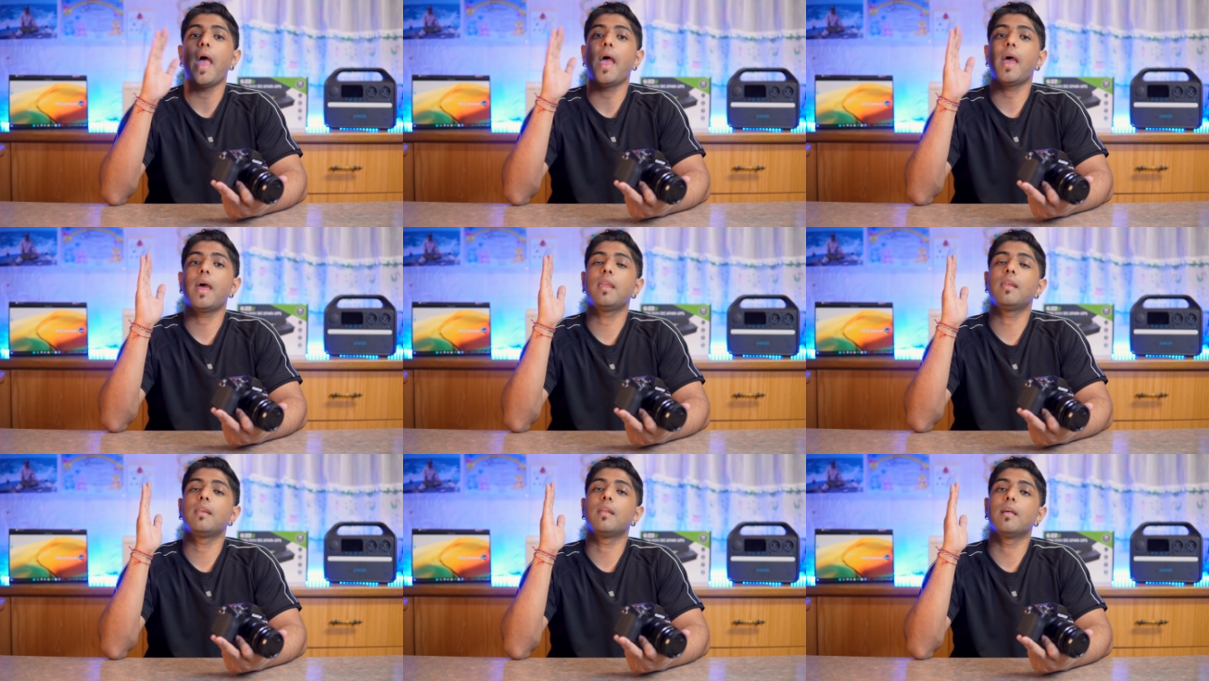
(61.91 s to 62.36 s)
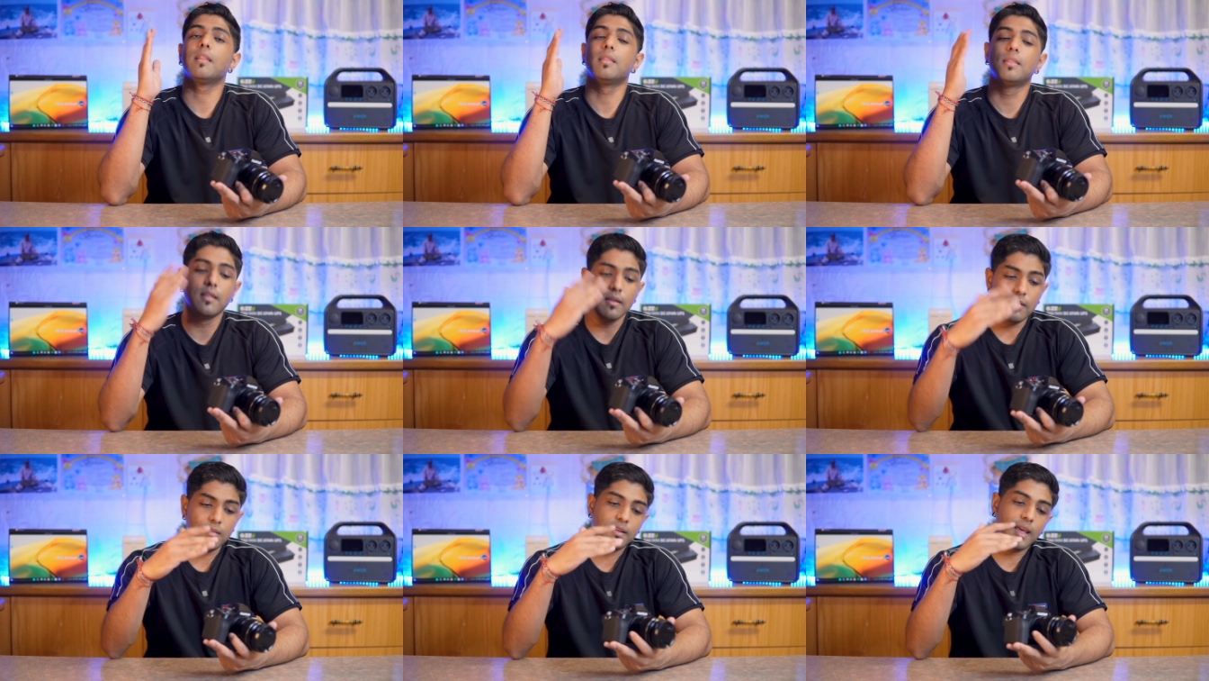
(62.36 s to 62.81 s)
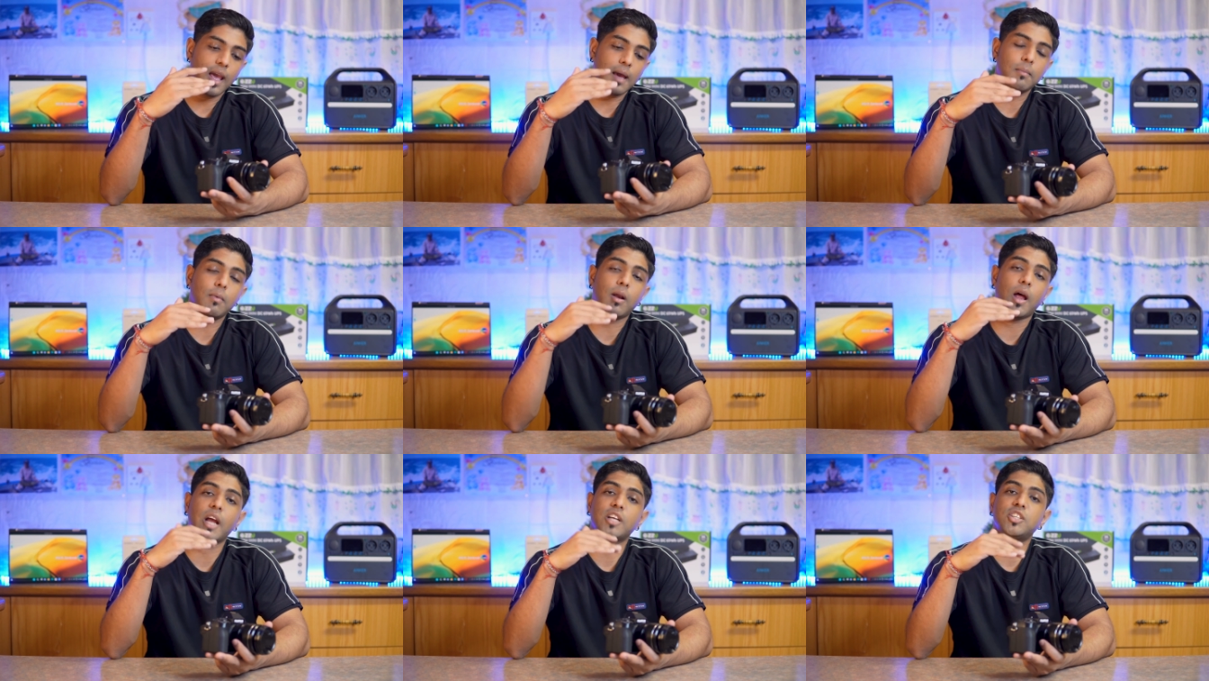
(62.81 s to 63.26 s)
and this
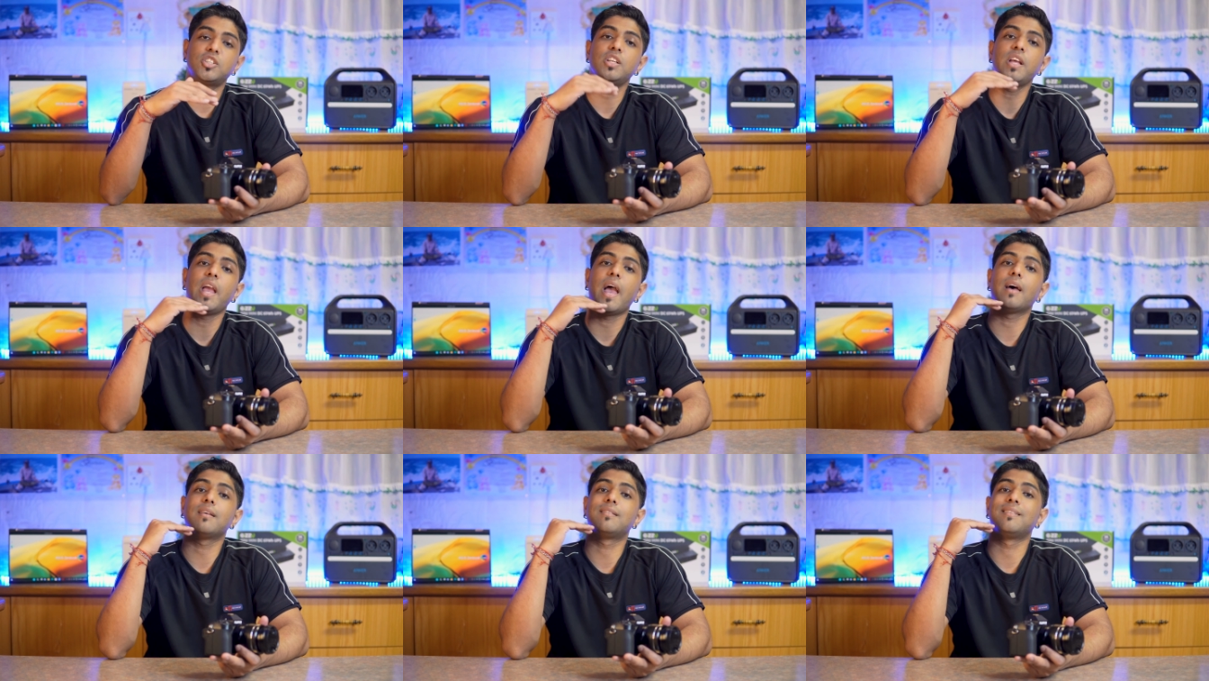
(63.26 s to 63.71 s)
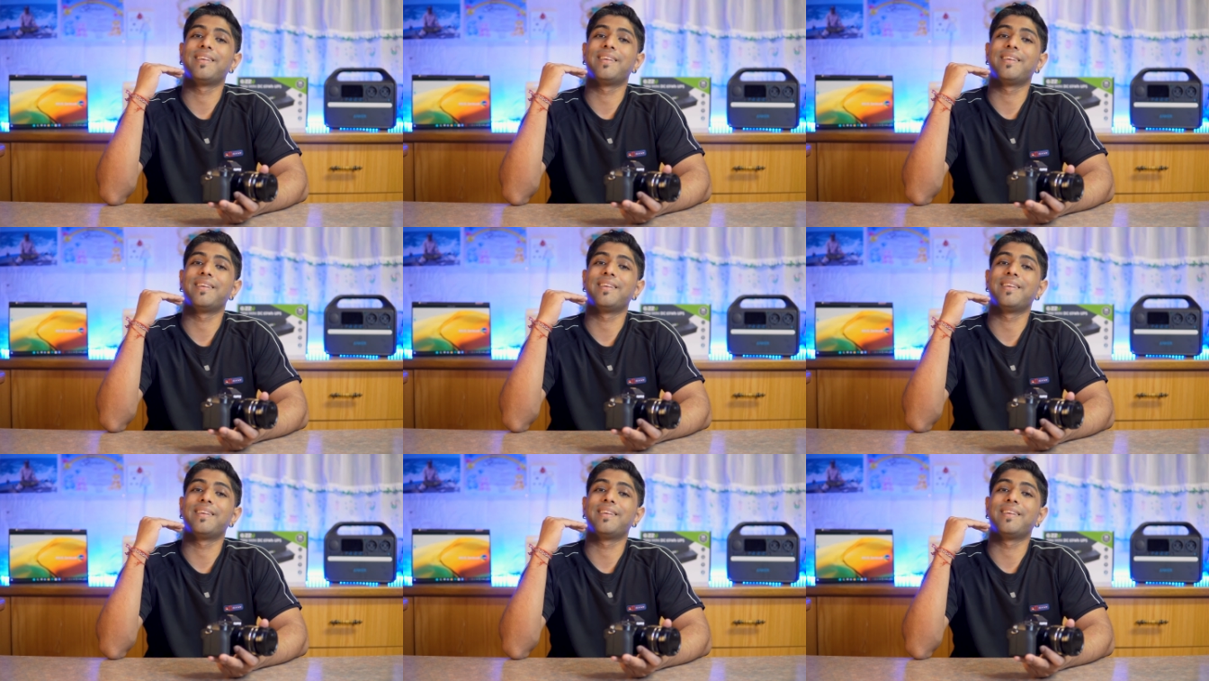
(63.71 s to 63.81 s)
camera actually has